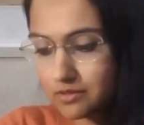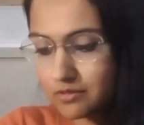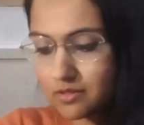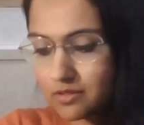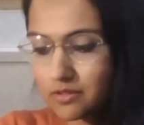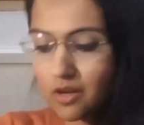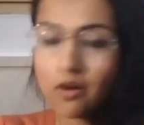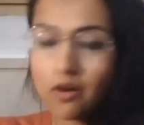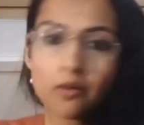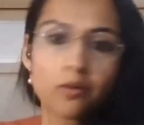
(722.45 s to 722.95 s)

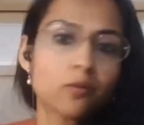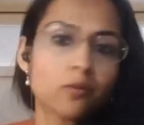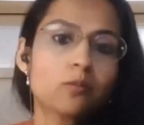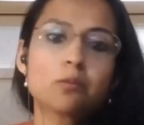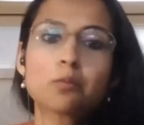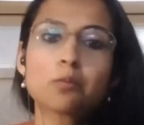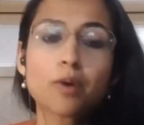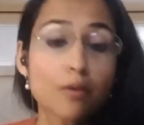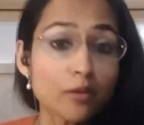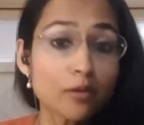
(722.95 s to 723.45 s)
So
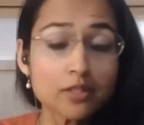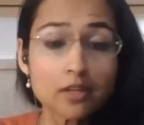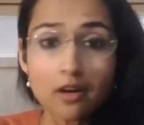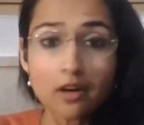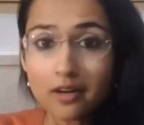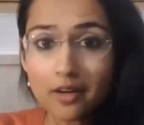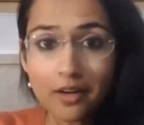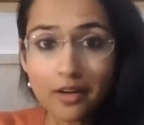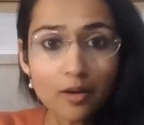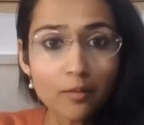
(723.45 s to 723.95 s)
we were
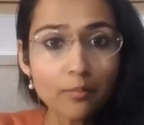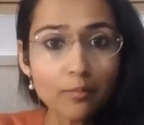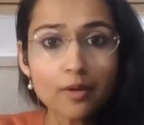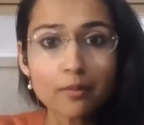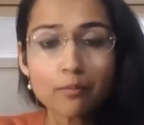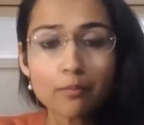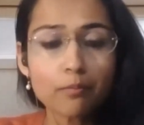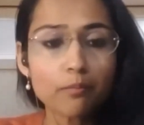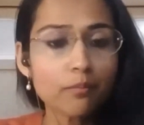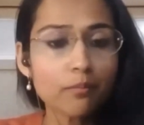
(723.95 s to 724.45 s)
talking a bit
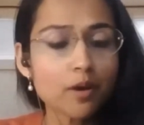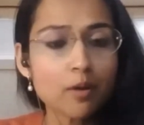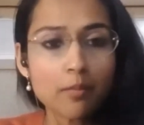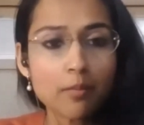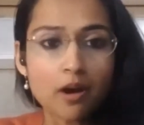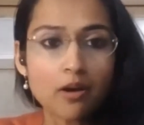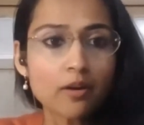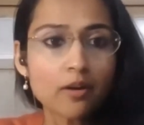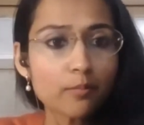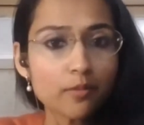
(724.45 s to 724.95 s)

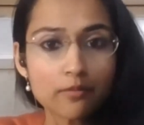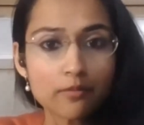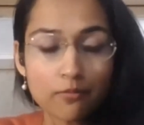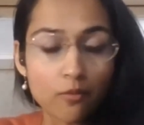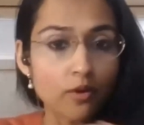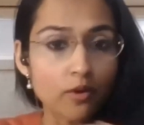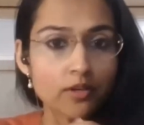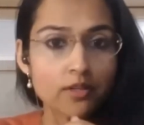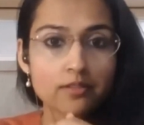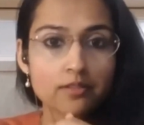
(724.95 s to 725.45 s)
about it
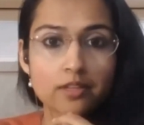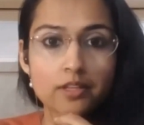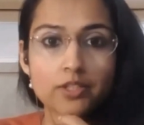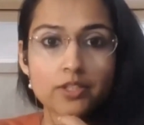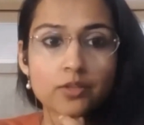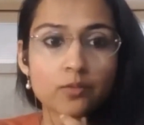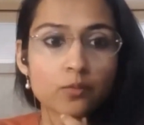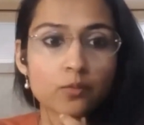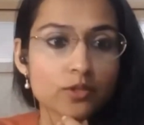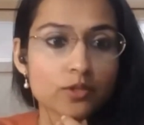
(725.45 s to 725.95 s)
before the
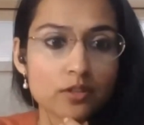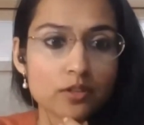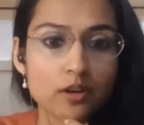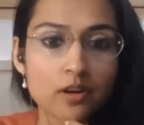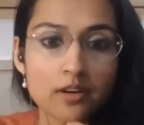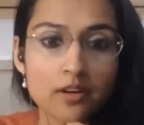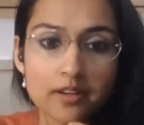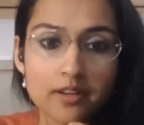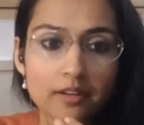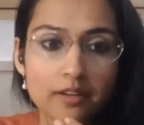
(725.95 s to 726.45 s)
session was
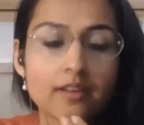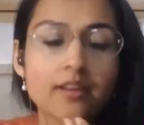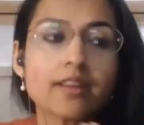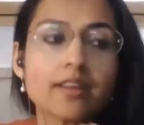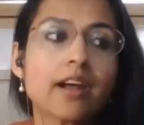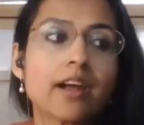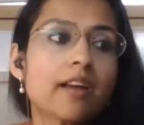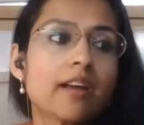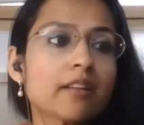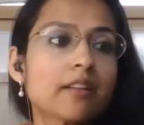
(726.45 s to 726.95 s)
starting. In
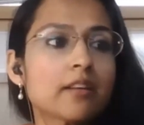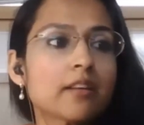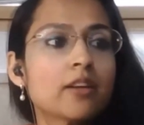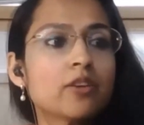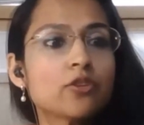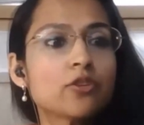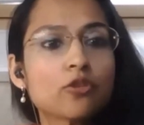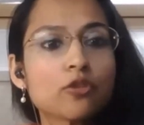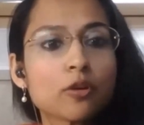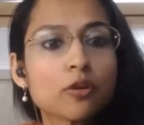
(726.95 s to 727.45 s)
Canada
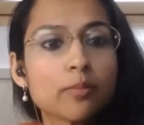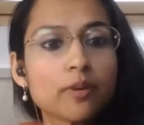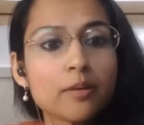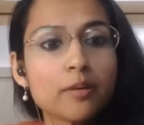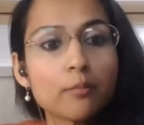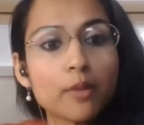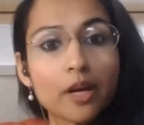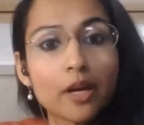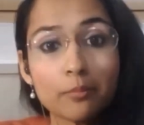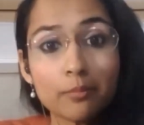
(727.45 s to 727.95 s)
and Europe, it
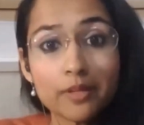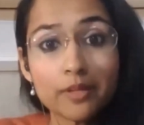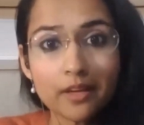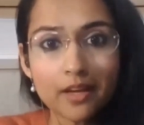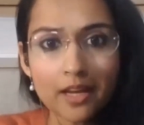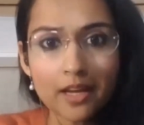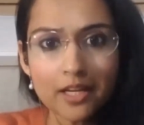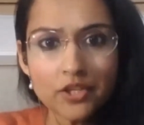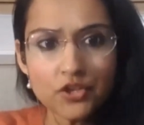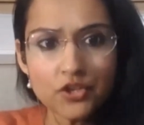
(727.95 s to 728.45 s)
might be
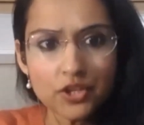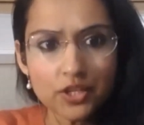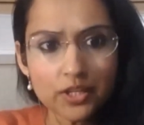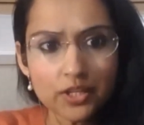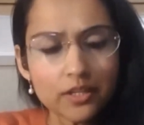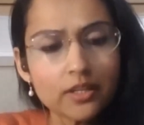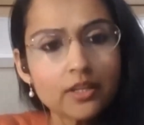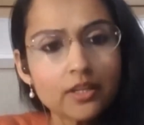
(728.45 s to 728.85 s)
aging.